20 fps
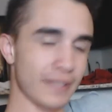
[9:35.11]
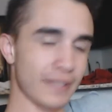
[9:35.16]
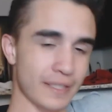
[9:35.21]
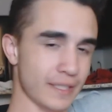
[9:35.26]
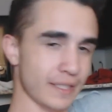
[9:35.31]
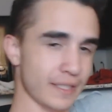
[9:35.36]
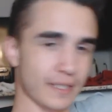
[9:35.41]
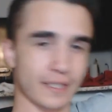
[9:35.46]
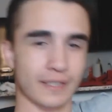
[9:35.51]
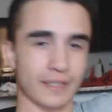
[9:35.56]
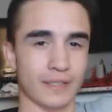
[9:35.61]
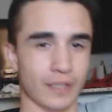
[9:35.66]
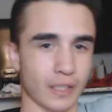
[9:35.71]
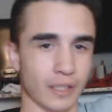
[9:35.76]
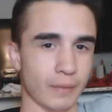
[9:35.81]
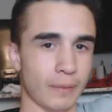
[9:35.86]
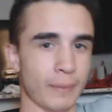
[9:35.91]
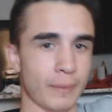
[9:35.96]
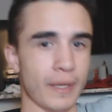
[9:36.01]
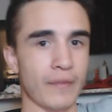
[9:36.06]
just talking
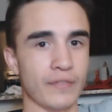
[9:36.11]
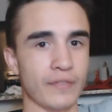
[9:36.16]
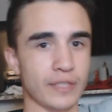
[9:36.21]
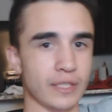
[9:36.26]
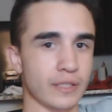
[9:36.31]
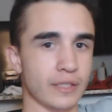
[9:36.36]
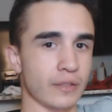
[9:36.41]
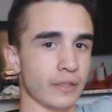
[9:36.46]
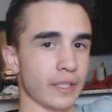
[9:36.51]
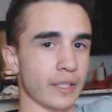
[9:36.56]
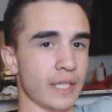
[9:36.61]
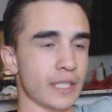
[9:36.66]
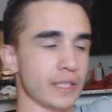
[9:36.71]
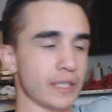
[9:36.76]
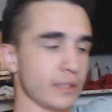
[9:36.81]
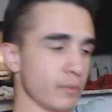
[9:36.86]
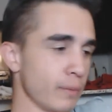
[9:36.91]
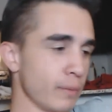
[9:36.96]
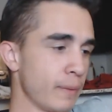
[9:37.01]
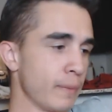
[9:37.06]
about my emphasis on connections
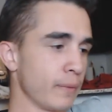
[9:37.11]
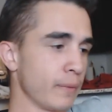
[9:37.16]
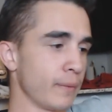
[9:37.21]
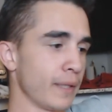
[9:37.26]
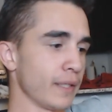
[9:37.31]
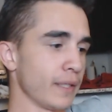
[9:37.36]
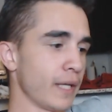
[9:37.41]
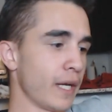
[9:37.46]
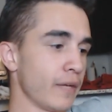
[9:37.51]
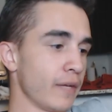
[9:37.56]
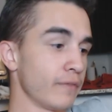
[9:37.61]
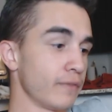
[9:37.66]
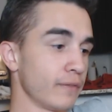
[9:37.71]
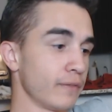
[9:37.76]
with people in my life,